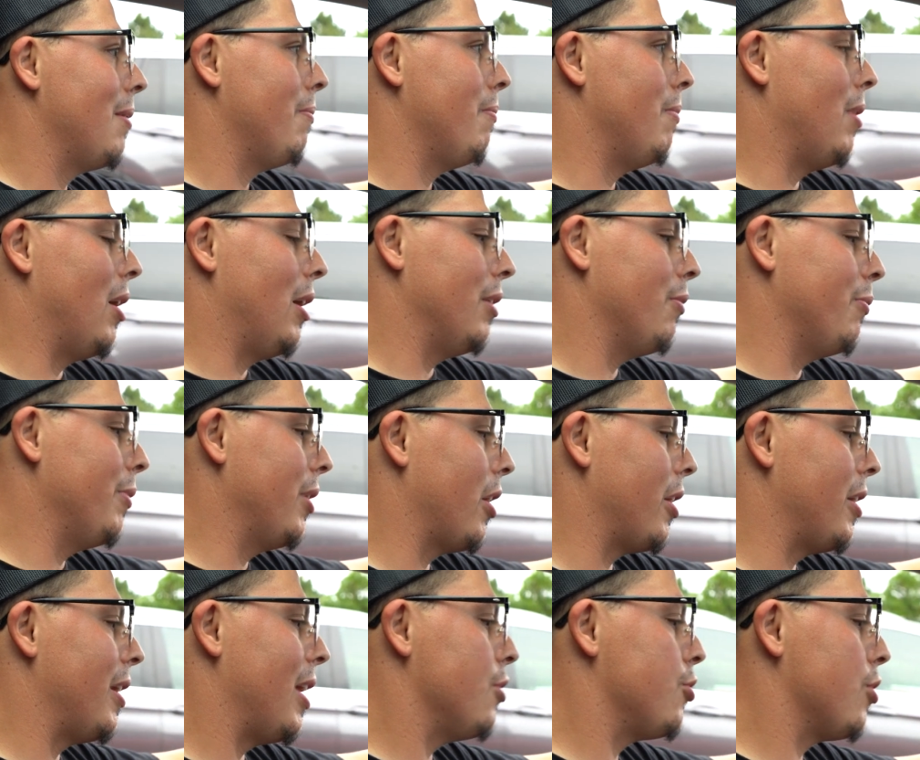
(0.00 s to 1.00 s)
But we got
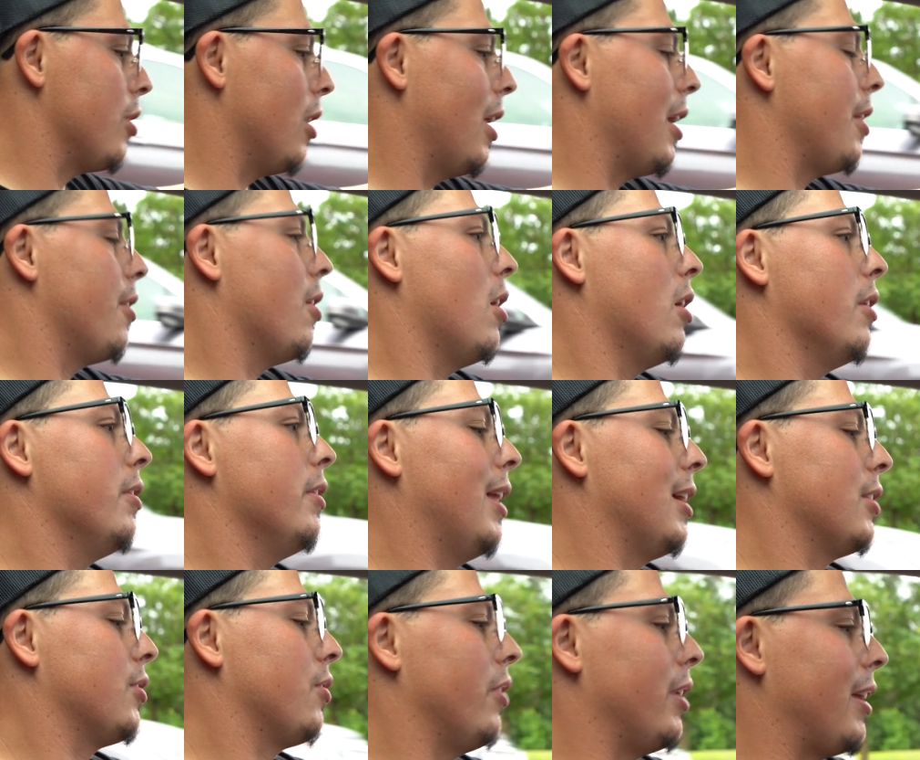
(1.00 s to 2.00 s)
an engine light on.
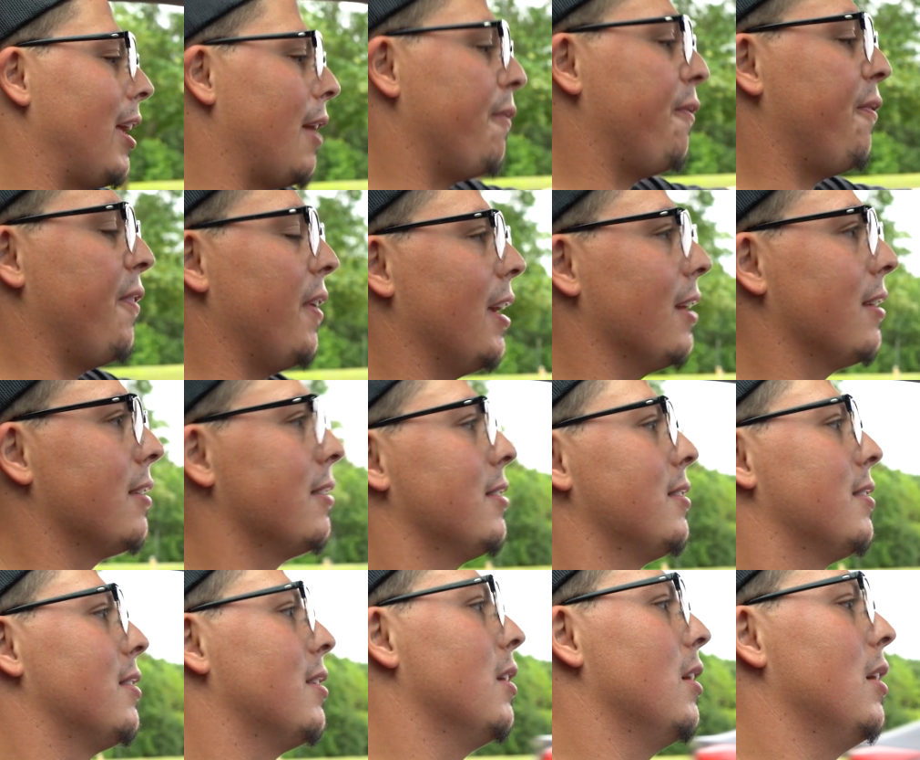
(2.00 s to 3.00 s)
That's gonna get fixed.
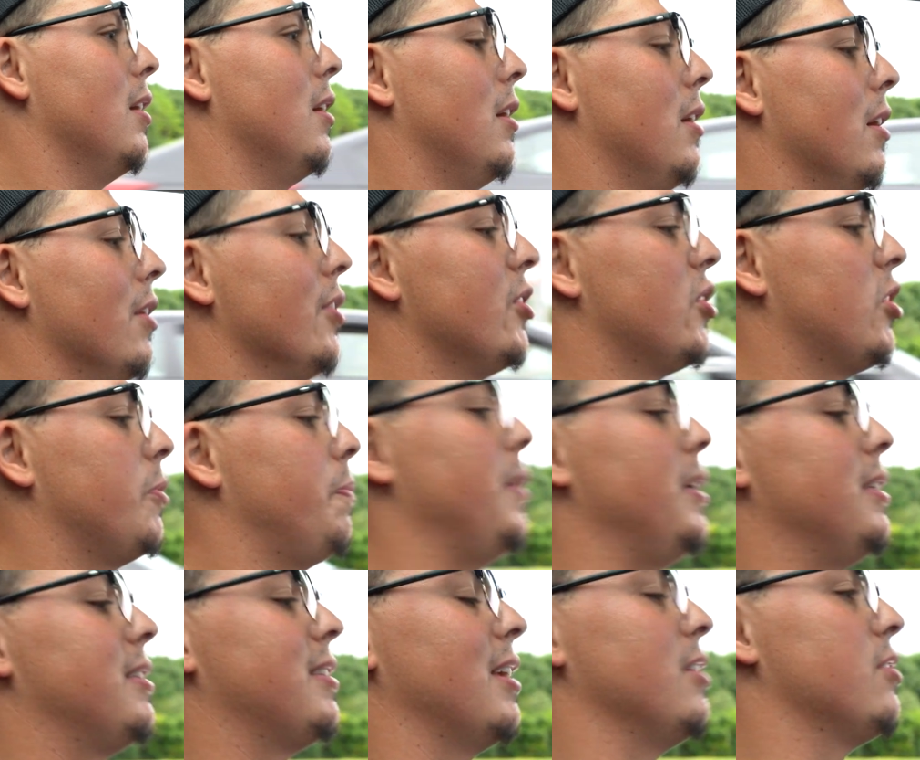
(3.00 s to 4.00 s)

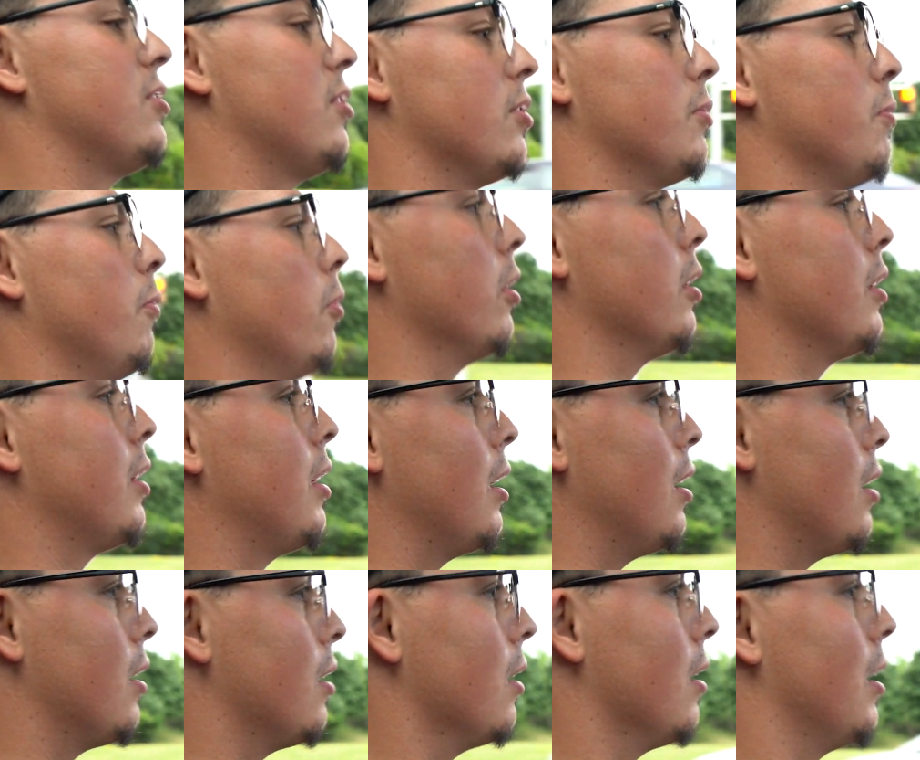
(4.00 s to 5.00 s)
Speed sensor's
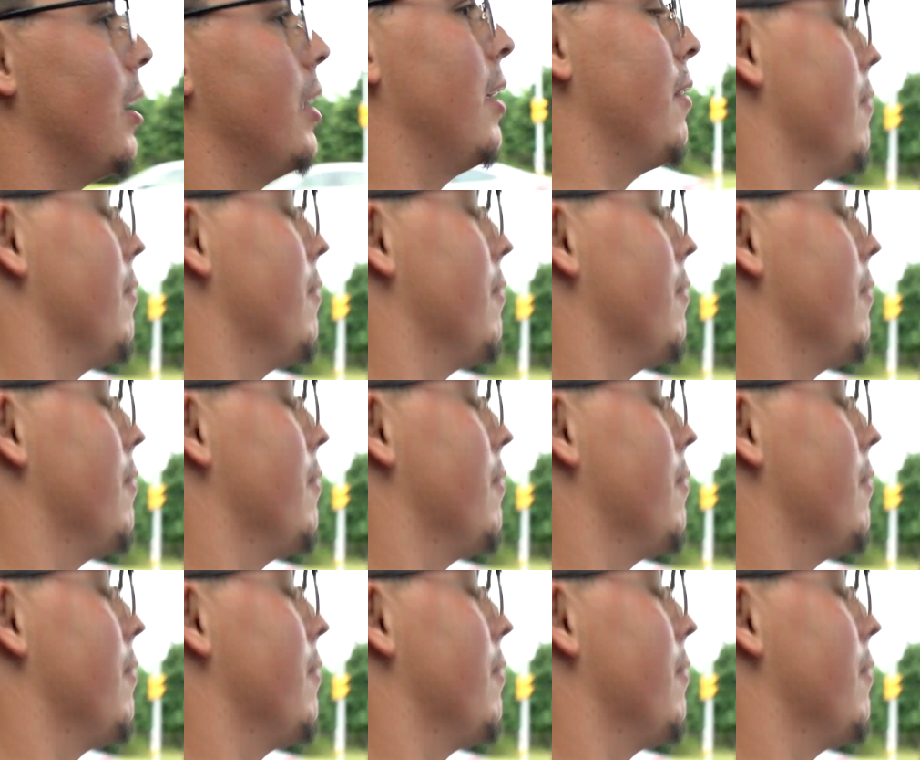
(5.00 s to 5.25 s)
working and